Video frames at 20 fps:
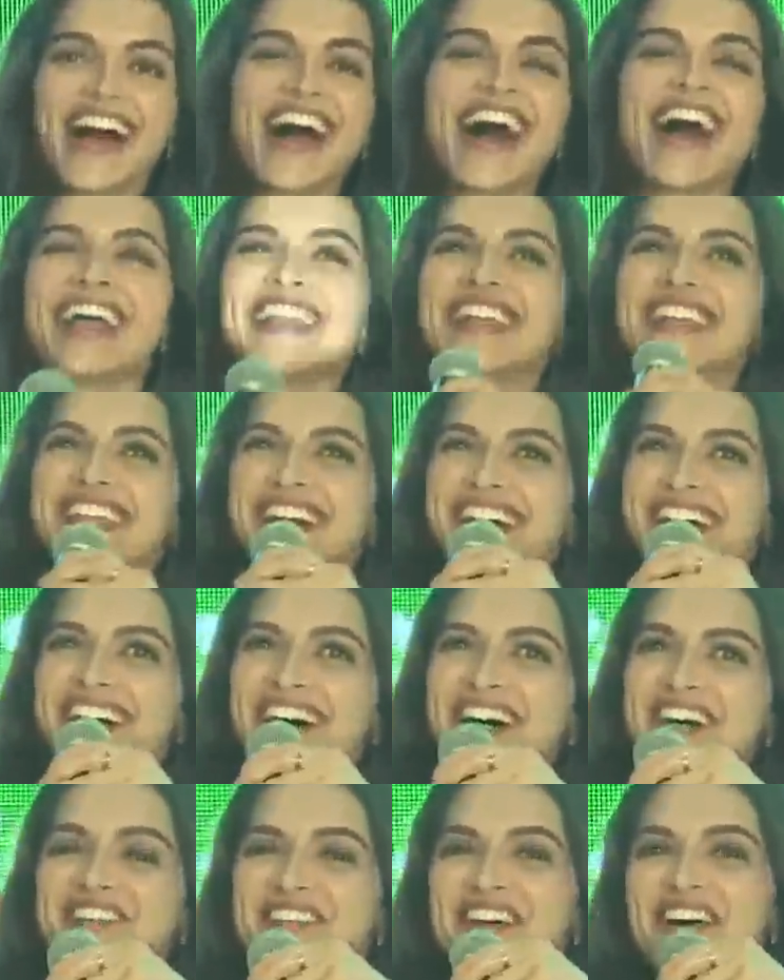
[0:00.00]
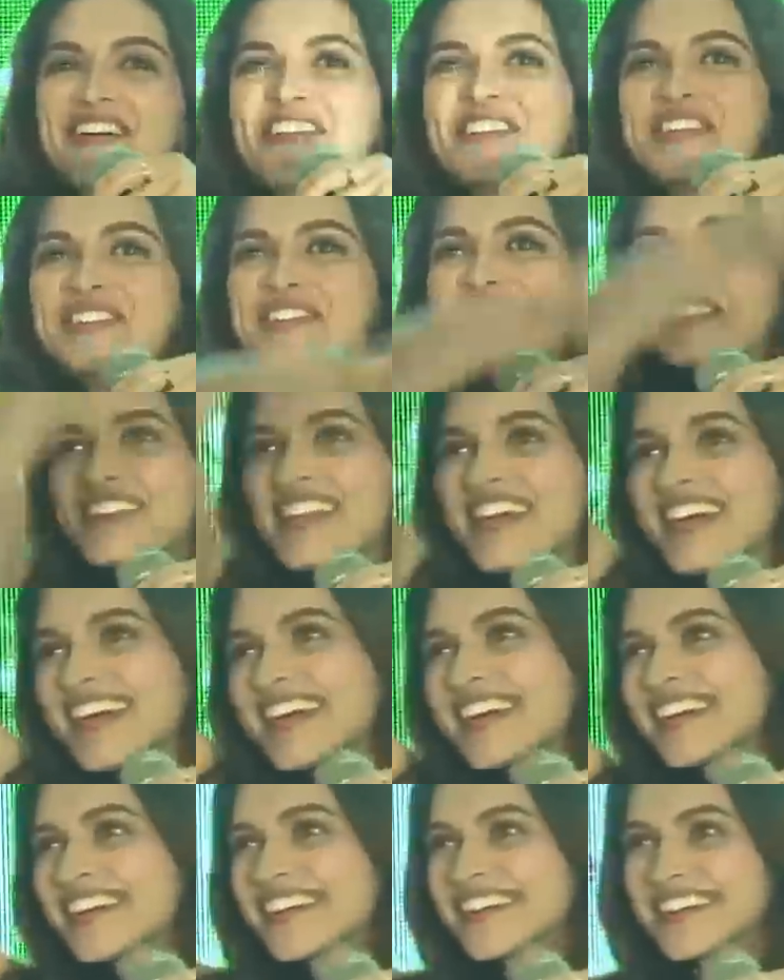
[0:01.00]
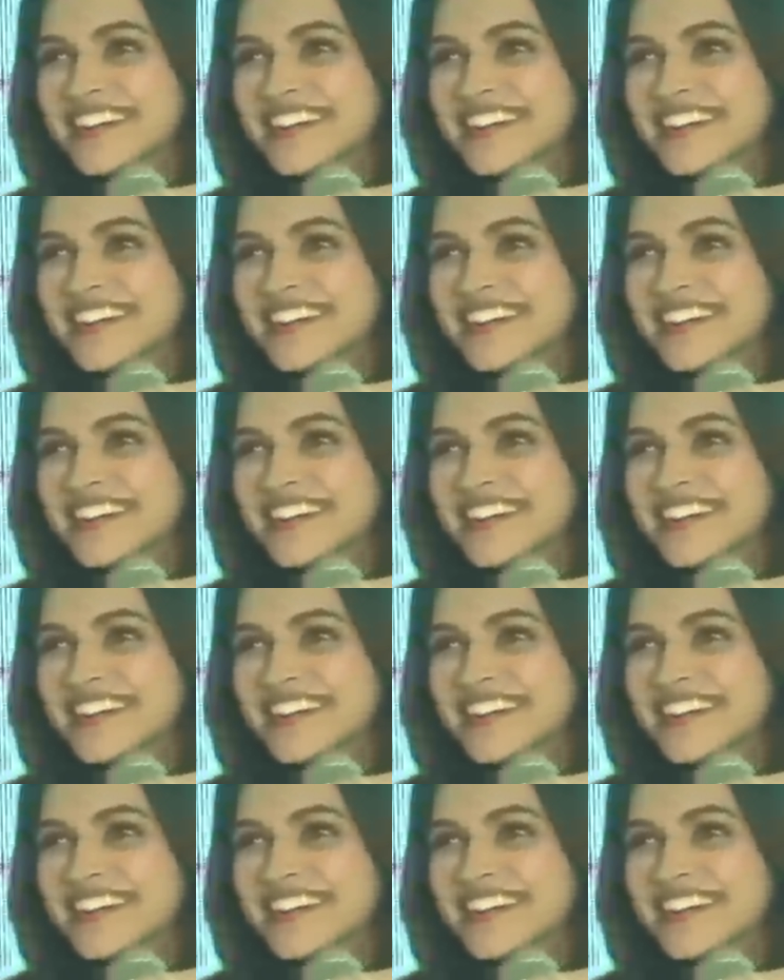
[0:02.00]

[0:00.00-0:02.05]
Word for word: I love how you like